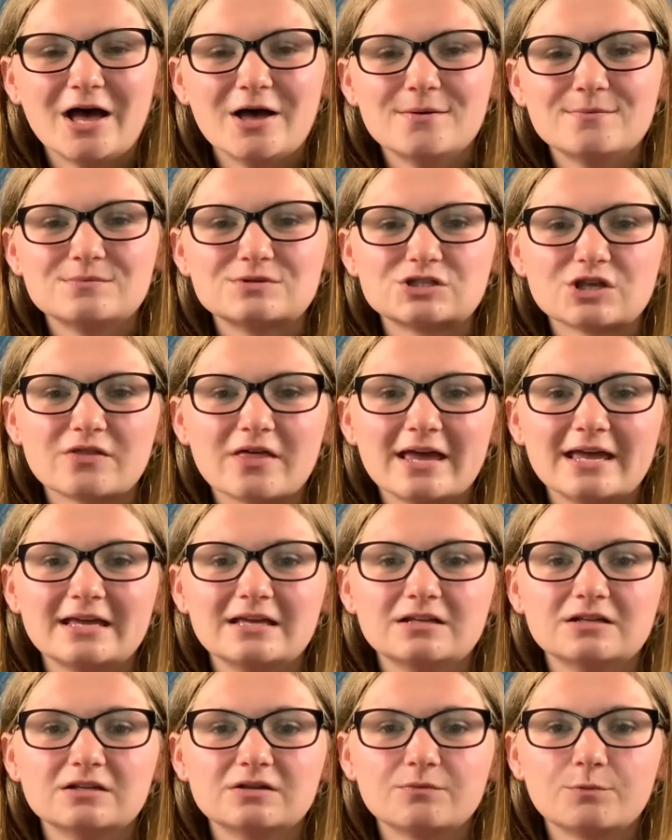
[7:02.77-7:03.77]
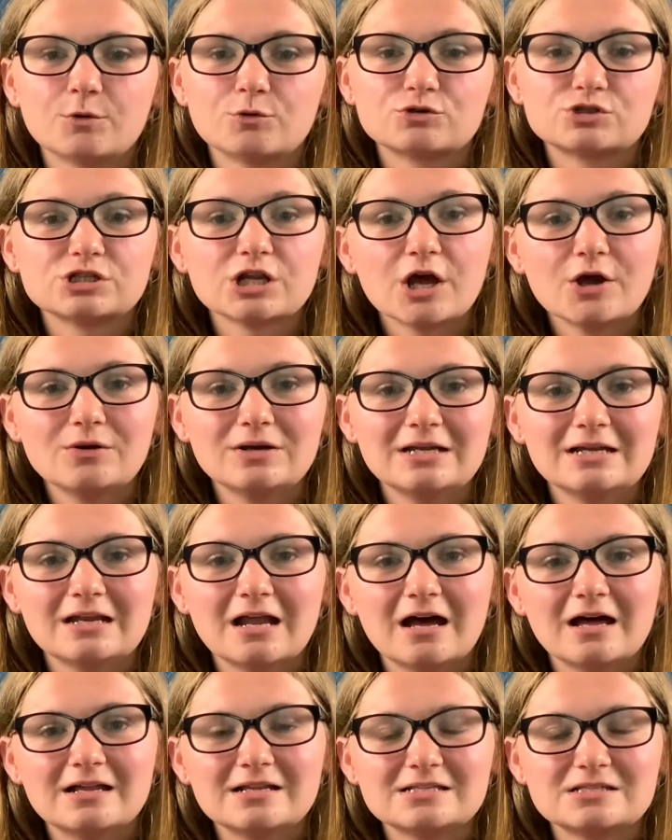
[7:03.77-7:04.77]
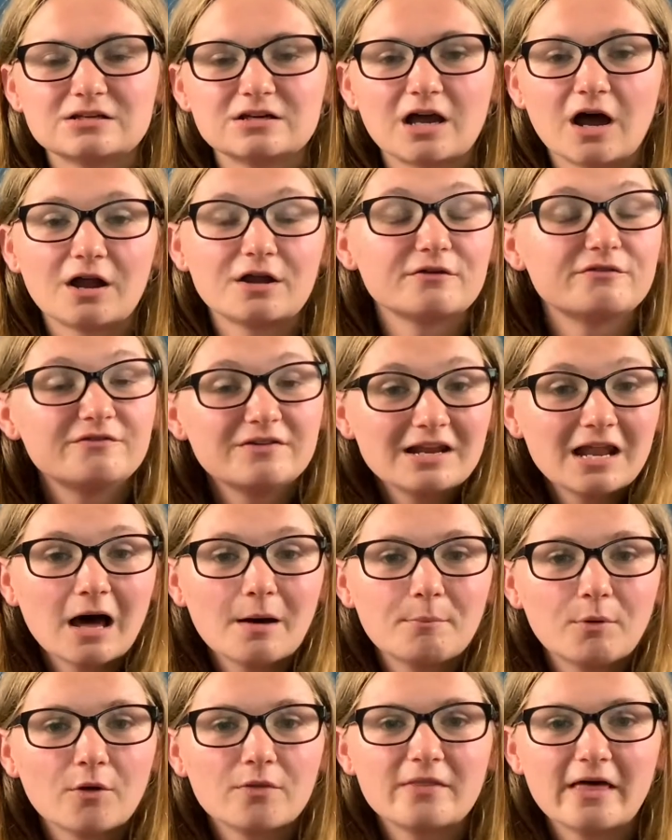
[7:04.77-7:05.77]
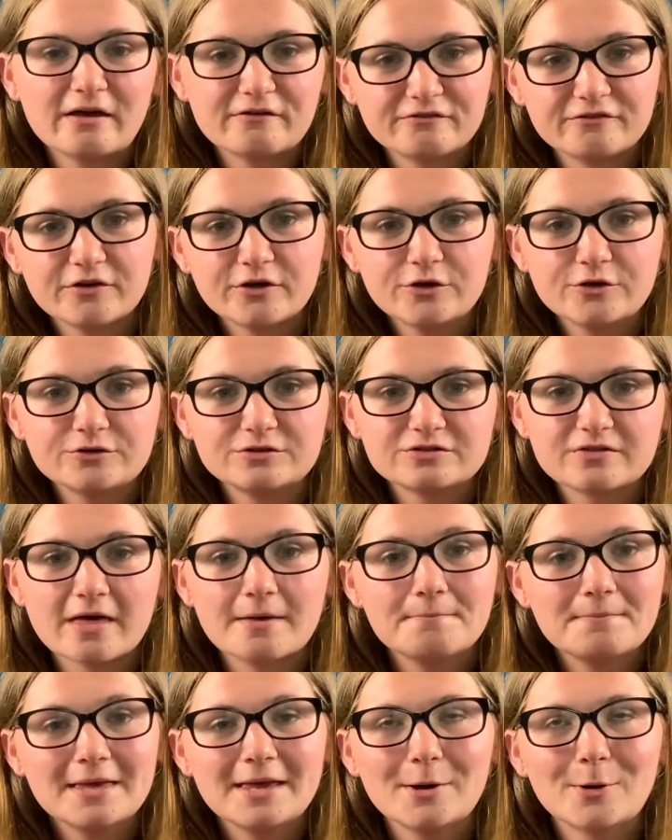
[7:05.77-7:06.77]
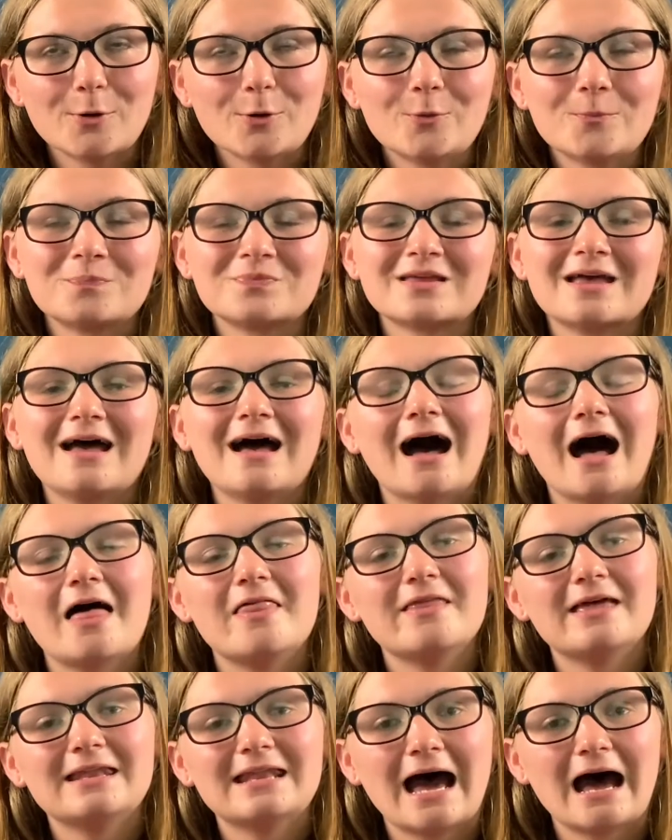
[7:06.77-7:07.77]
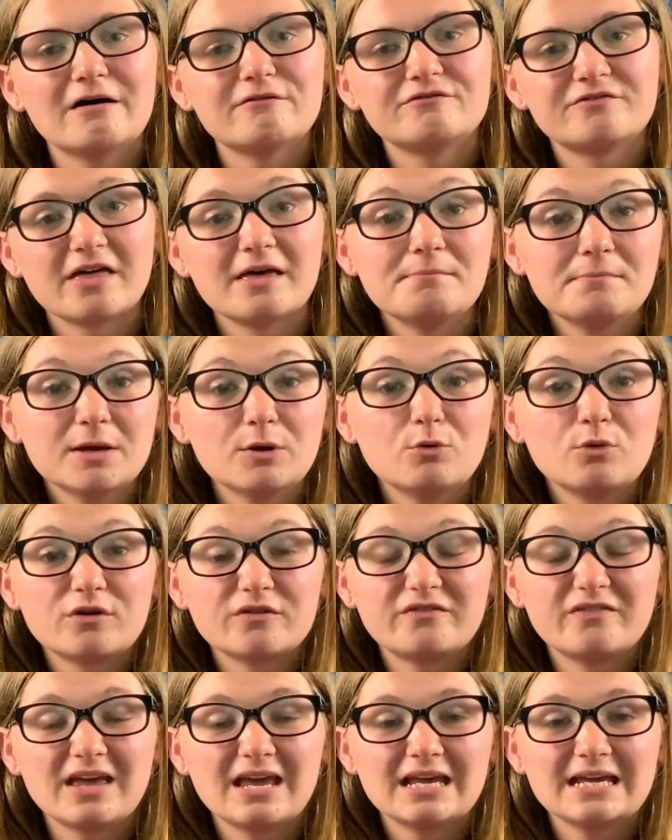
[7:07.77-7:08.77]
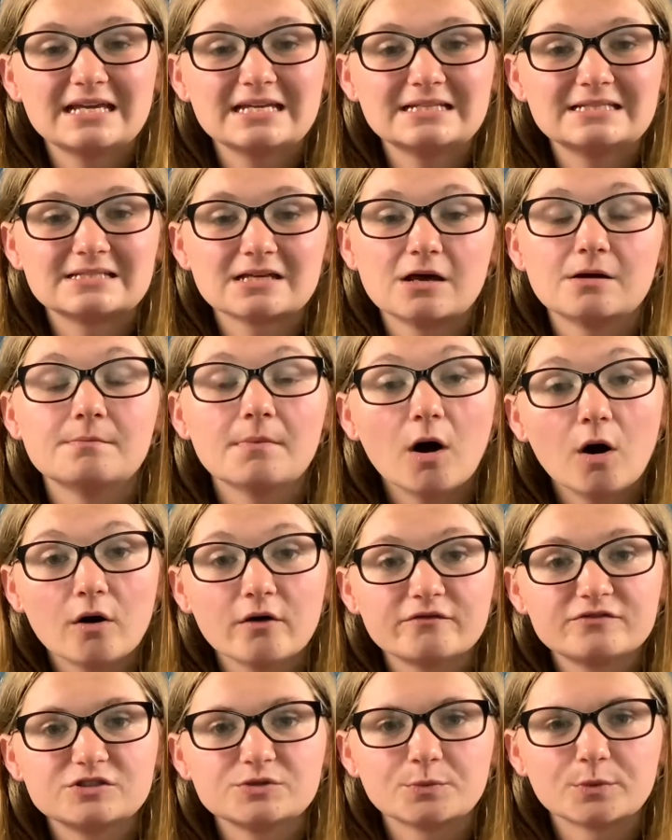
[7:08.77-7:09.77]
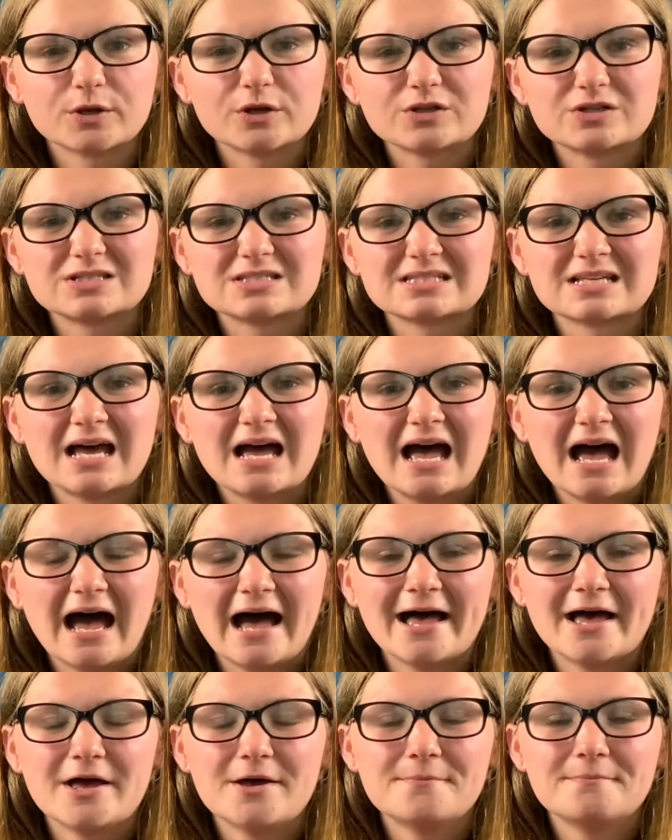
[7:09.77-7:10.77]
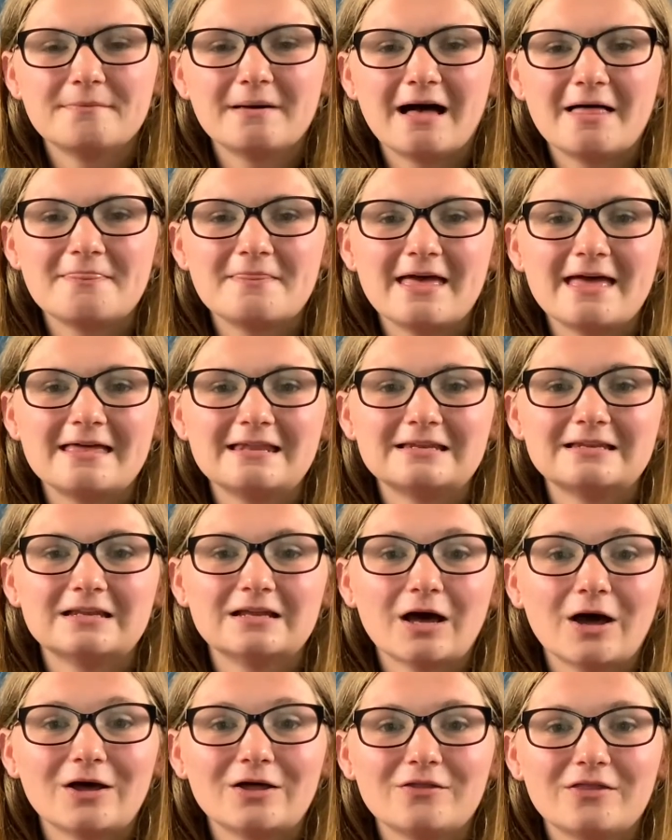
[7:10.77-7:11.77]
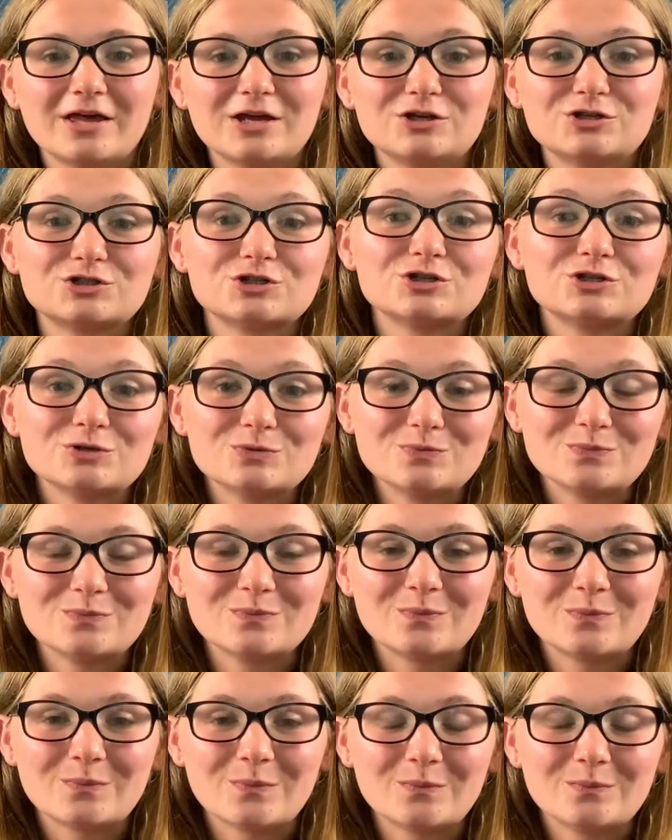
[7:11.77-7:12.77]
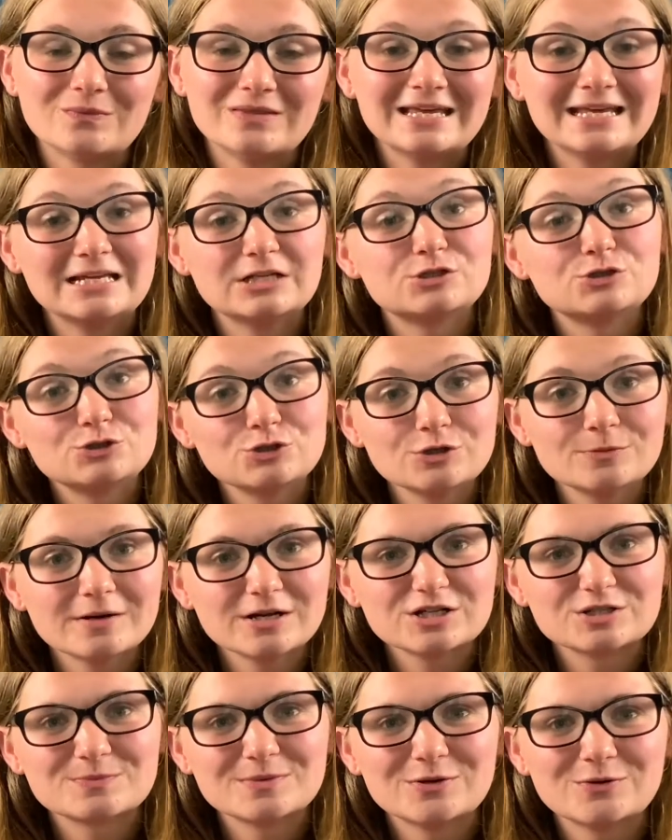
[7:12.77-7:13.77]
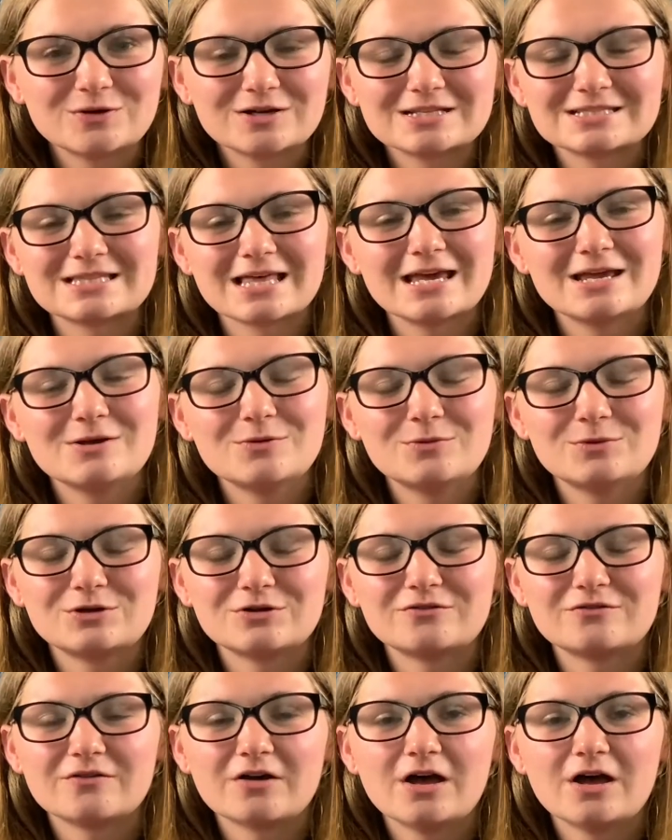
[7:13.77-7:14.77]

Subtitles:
So they will slowly learn to kind of fill up on their food, their meal, and then have their milk feed afterwards. And then they shouldn't need too much milk, as they would have